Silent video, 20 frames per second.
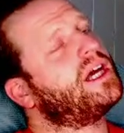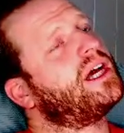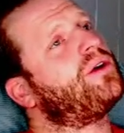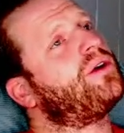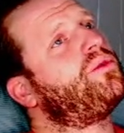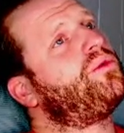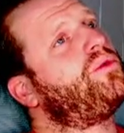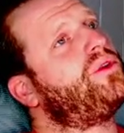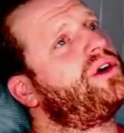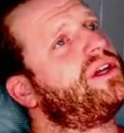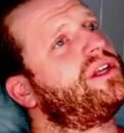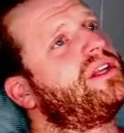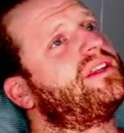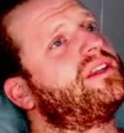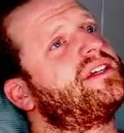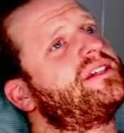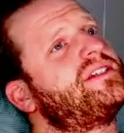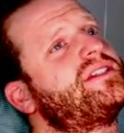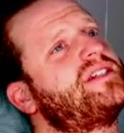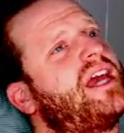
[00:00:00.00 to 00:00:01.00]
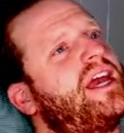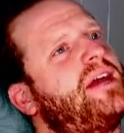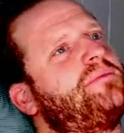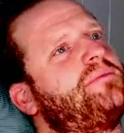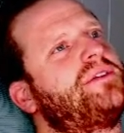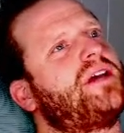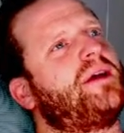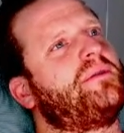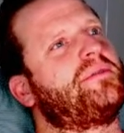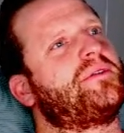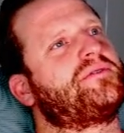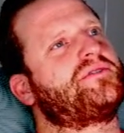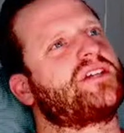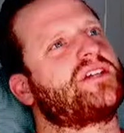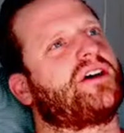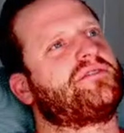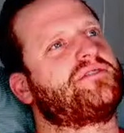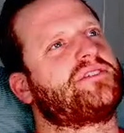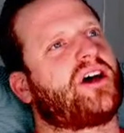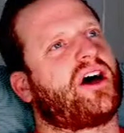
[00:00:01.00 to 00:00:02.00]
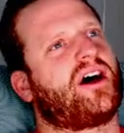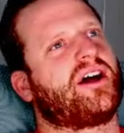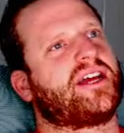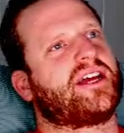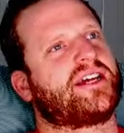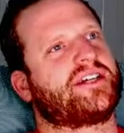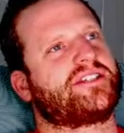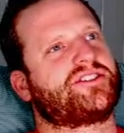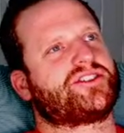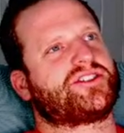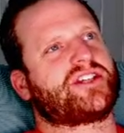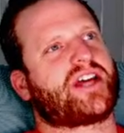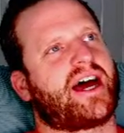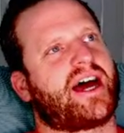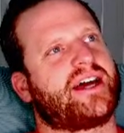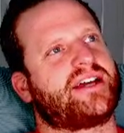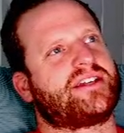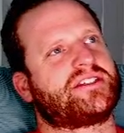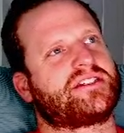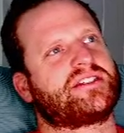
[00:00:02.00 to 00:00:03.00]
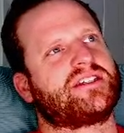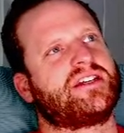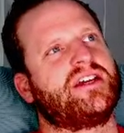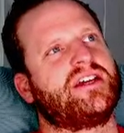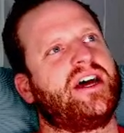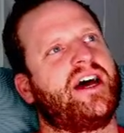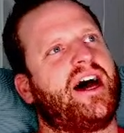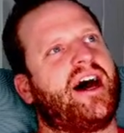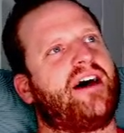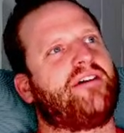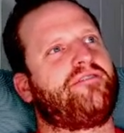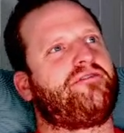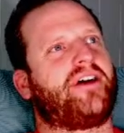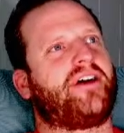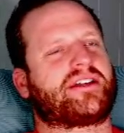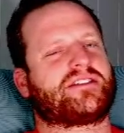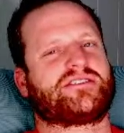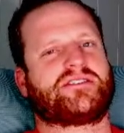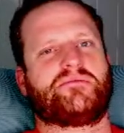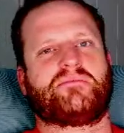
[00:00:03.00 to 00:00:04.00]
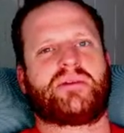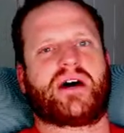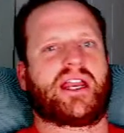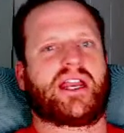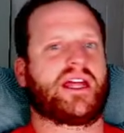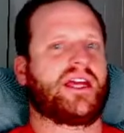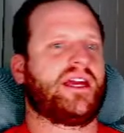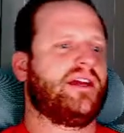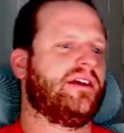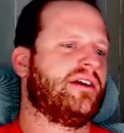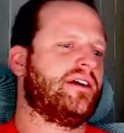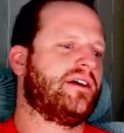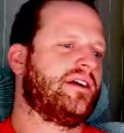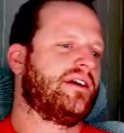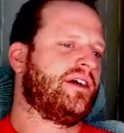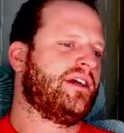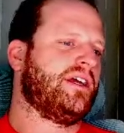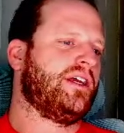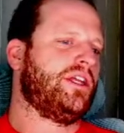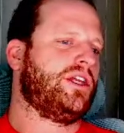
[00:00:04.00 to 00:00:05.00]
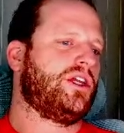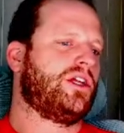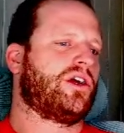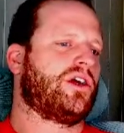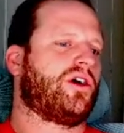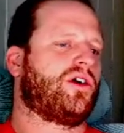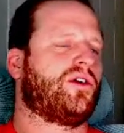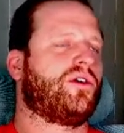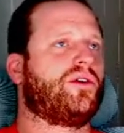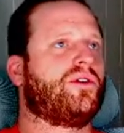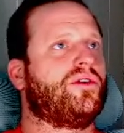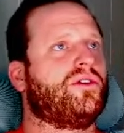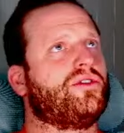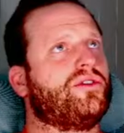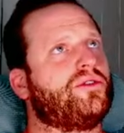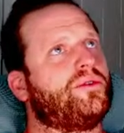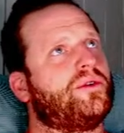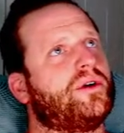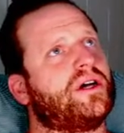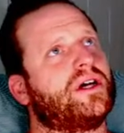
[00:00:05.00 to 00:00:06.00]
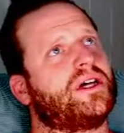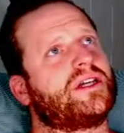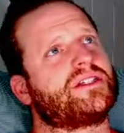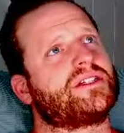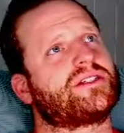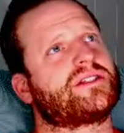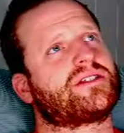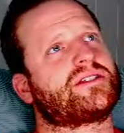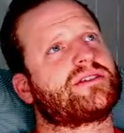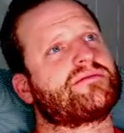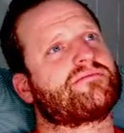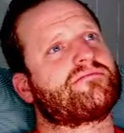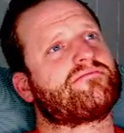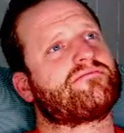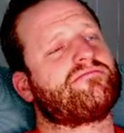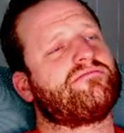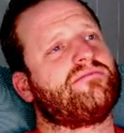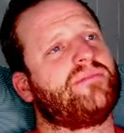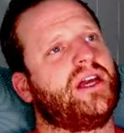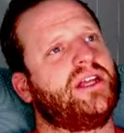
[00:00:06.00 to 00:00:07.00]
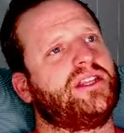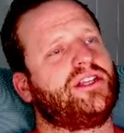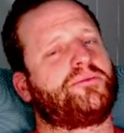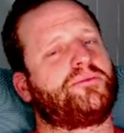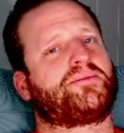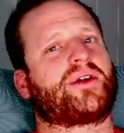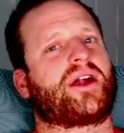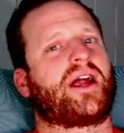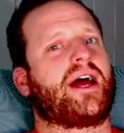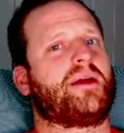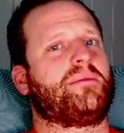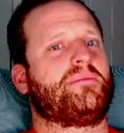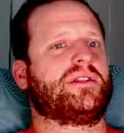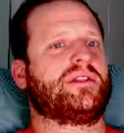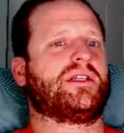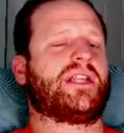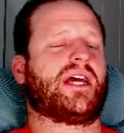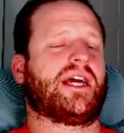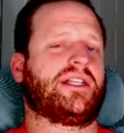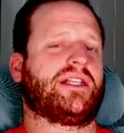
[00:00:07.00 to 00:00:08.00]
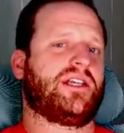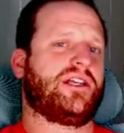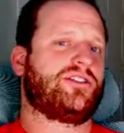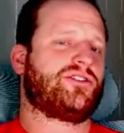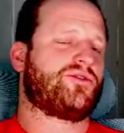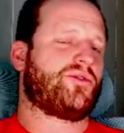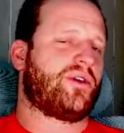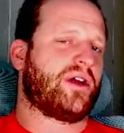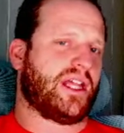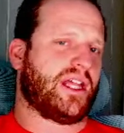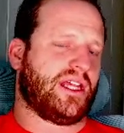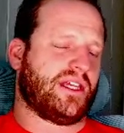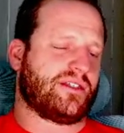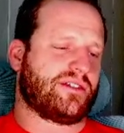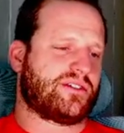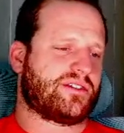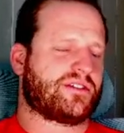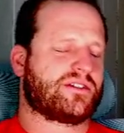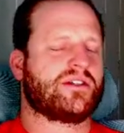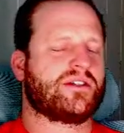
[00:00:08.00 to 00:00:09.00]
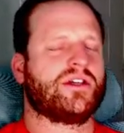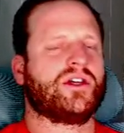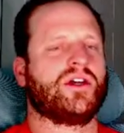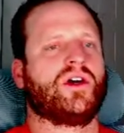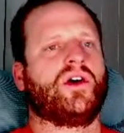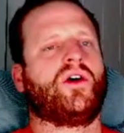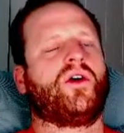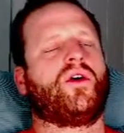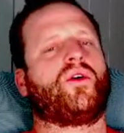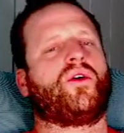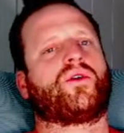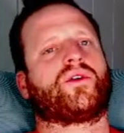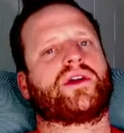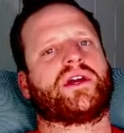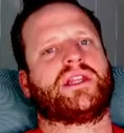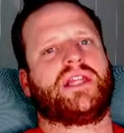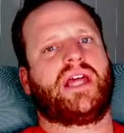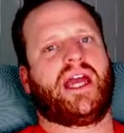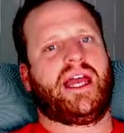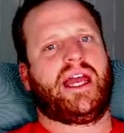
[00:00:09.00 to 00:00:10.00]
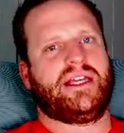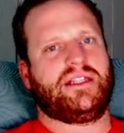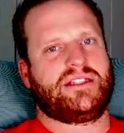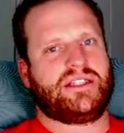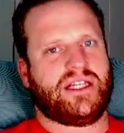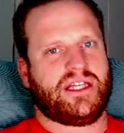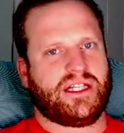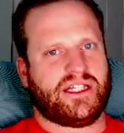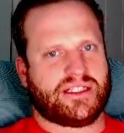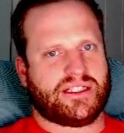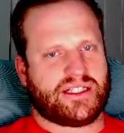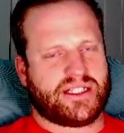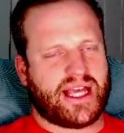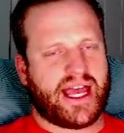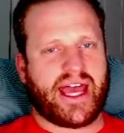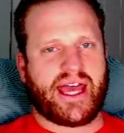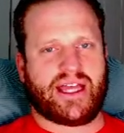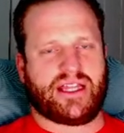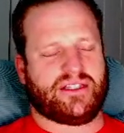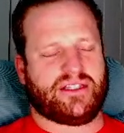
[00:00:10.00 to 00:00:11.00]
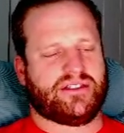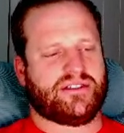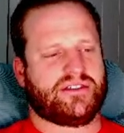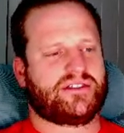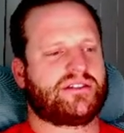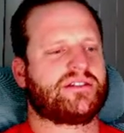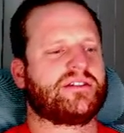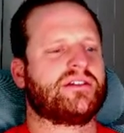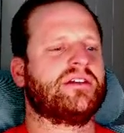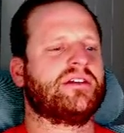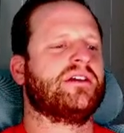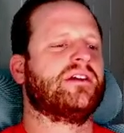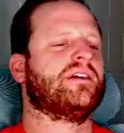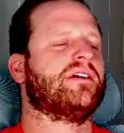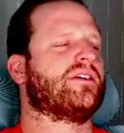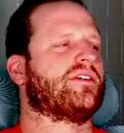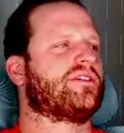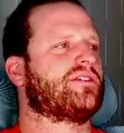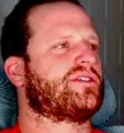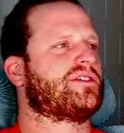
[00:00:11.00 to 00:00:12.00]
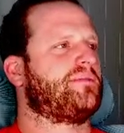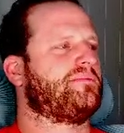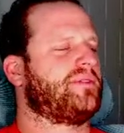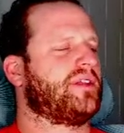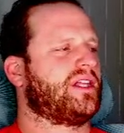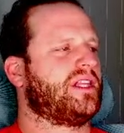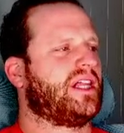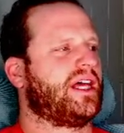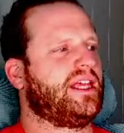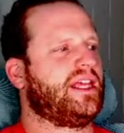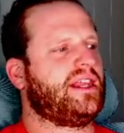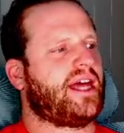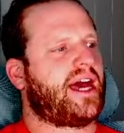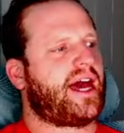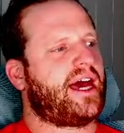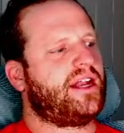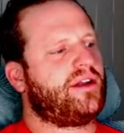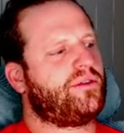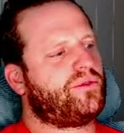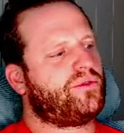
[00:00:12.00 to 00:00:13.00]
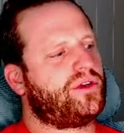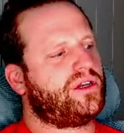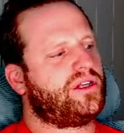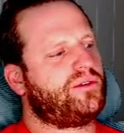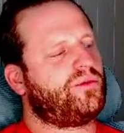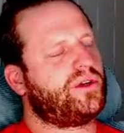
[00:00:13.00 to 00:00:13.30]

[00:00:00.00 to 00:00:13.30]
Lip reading: Would this same type of self-talk exercise affect somebody, who was in their prime in the 1920s or in the 1810s or something like that? Would